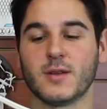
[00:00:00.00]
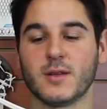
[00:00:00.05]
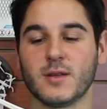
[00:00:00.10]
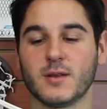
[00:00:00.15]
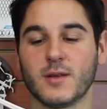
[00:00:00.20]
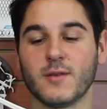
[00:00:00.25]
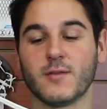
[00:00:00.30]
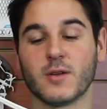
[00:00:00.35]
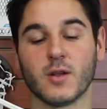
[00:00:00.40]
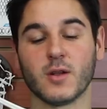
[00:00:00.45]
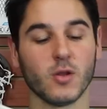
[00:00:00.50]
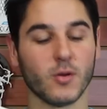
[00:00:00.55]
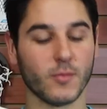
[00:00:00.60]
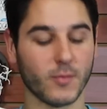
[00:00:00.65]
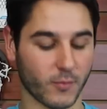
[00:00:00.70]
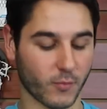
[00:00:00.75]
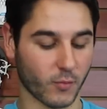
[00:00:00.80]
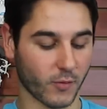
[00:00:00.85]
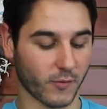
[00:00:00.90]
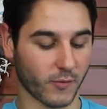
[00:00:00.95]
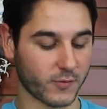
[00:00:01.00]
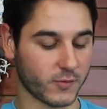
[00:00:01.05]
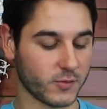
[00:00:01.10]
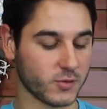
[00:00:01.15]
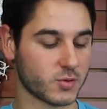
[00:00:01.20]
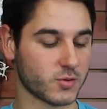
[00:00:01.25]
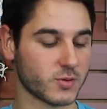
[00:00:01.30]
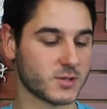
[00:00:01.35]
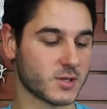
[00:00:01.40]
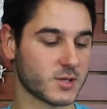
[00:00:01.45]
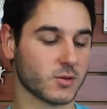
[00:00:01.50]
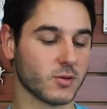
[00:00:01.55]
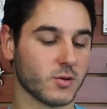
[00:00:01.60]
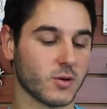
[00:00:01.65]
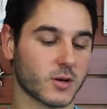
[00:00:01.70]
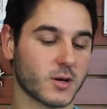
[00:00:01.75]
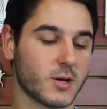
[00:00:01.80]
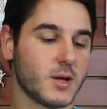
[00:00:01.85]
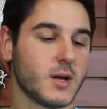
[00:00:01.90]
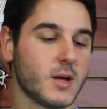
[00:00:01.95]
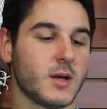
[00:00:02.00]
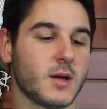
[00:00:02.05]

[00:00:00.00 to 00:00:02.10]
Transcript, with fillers: it, given it a little bit more of a futuristic look.